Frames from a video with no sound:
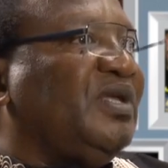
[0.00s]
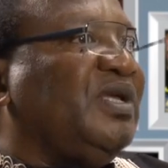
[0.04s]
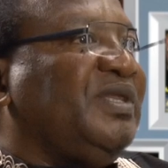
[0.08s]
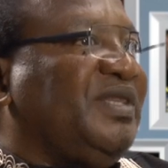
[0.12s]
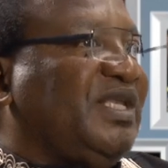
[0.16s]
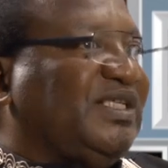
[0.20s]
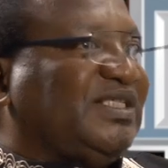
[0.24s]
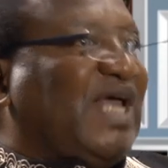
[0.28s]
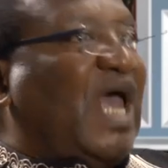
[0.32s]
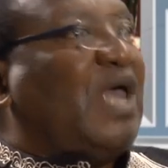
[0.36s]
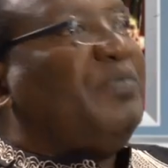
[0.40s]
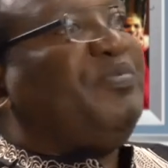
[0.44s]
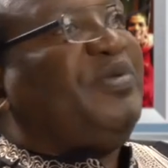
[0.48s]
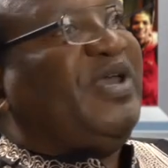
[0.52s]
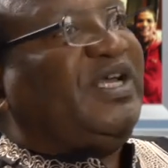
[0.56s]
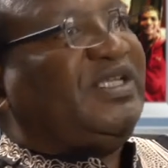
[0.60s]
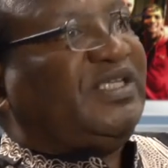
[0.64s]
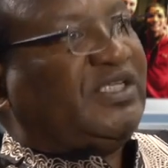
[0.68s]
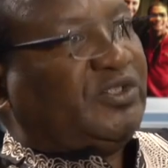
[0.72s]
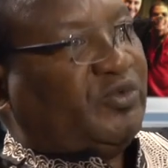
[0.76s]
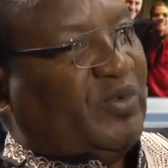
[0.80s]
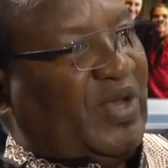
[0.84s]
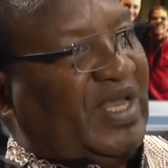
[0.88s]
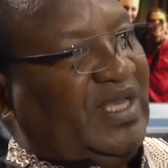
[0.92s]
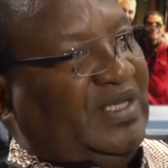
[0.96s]
There's
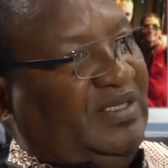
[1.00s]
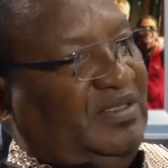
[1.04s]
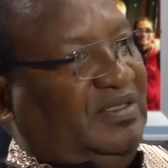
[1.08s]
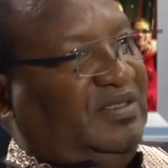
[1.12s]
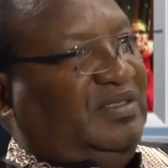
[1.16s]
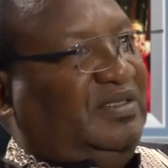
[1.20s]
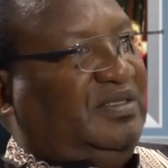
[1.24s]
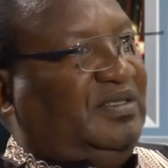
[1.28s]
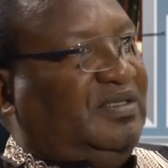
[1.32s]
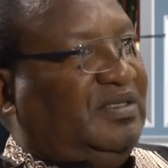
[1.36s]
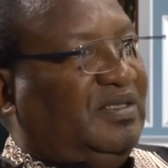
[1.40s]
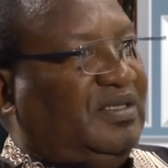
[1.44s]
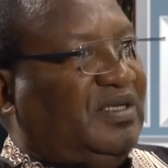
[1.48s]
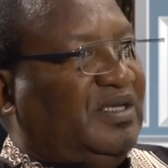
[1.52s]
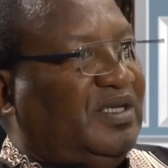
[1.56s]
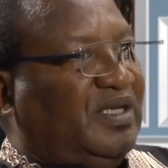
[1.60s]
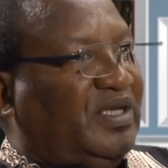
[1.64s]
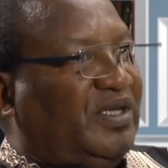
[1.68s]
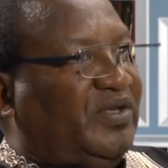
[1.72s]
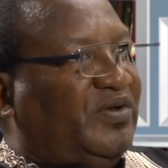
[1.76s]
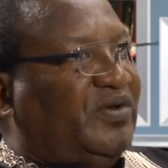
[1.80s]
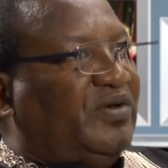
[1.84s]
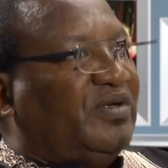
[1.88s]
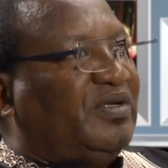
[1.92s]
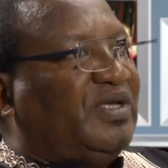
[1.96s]
iPad as well.
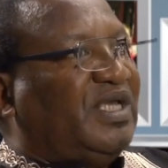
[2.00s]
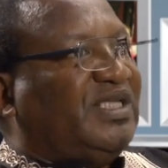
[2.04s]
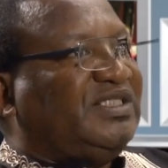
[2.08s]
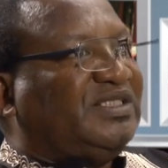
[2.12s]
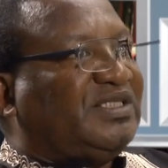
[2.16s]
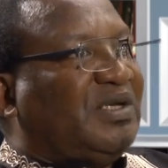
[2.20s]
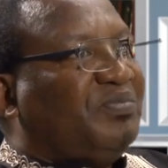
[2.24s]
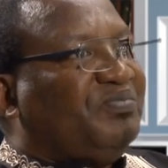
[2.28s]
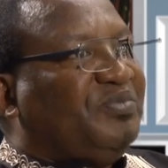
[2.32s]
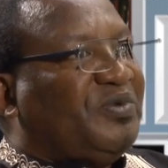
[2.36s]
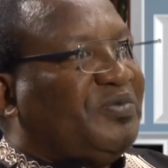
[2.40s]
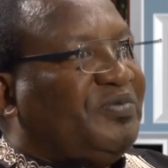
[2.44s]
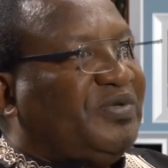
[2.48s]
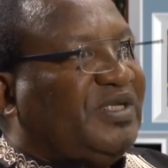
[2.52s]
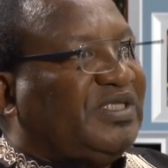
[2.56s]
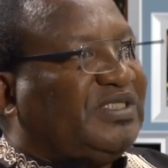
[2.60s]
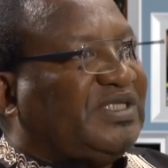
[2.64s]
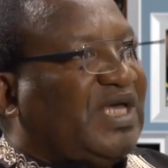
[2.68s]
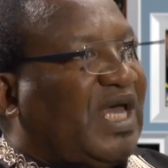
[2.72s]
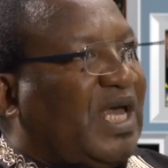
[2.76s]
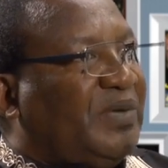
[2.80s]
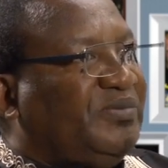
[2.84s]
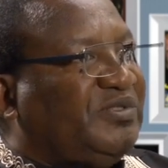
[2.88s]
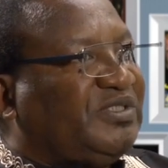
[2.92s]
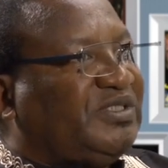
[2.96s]
And some people at
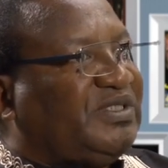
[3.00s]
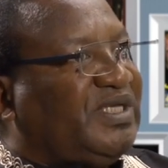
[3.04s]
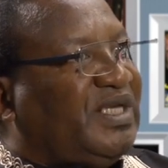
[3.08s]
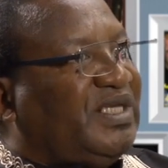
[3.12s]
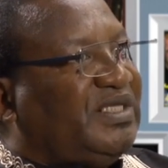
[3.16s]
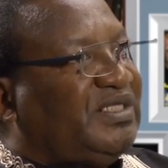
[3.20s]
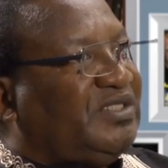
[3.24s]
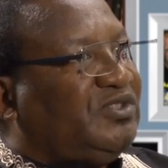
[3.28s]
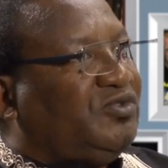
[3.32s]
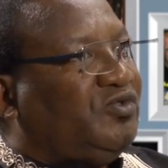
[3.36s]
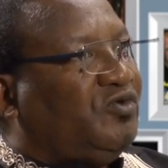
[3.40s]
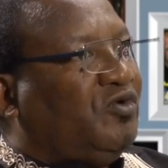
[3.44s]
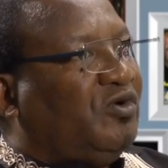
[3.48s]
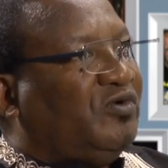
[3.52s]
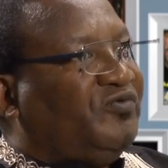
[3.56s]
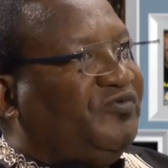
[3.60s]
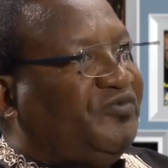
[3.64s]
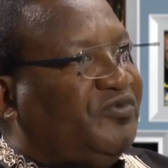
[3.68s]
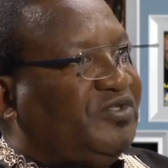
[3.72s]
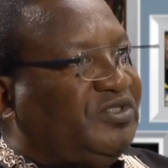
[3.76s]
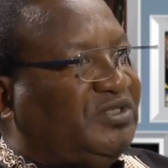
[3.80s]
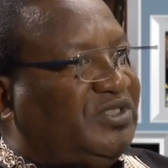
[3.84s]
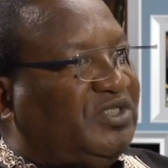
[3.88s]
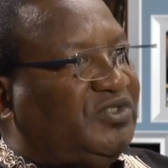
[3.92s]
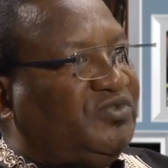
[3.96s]
times tend to
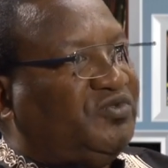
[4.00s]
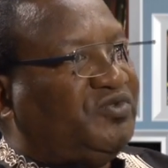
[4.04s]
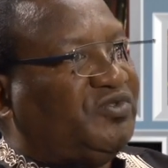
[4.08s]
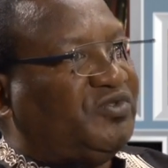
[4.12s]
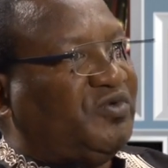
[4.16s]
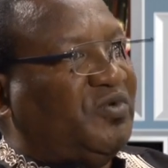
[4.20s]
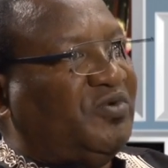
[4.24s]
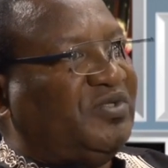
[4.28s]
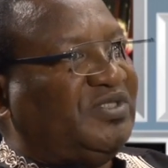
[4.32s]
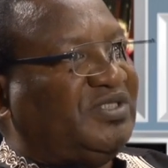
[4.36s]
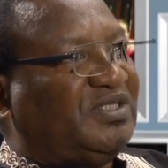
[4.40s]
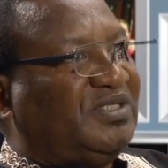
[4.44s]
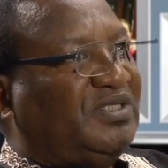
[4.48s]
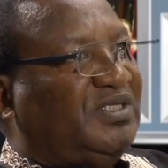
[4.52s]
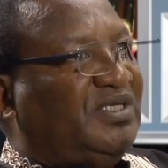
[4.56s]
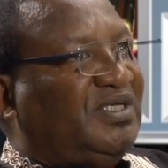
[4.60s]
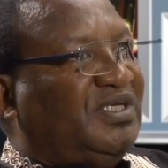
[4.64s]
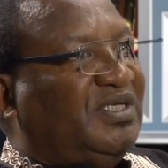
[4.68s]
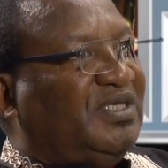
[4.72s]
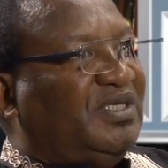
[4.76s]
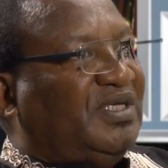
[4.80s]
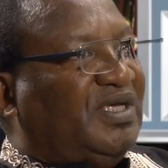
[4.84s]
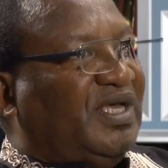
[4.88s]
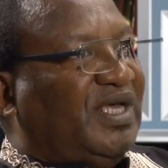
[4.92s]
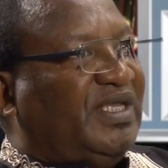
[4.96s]
confuse the two roles,
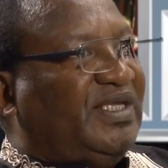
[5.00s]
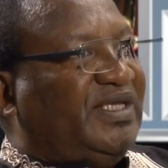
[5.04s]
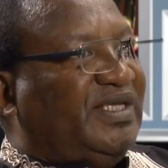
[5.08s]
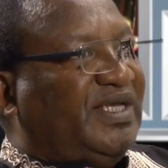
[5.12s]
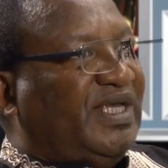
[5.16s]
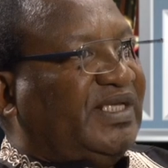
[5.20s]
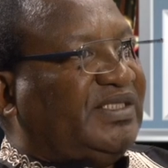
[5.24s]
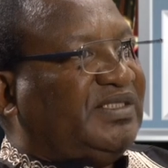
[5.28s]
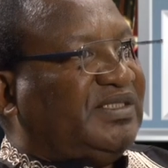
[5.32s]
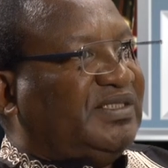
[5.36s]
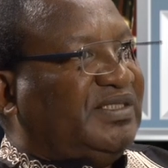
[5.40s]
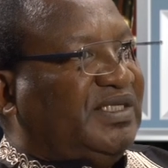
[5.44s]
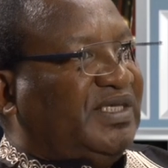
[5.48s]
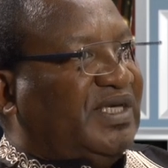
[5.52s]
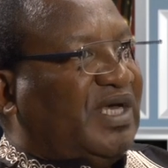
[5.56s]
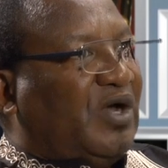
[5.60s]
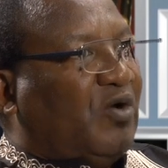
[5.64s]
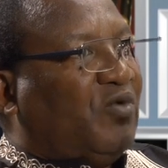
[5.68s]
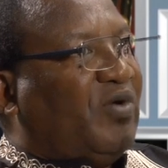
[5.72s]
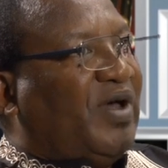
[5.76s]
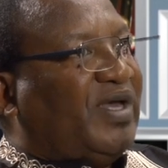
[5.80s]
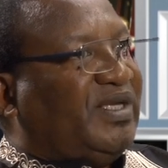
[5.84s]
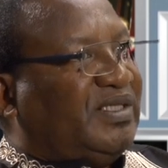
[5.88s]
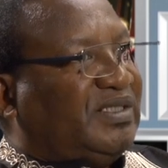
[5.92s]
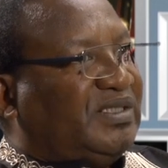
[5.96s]
and so yet they are
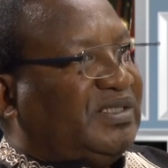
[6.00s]
quite.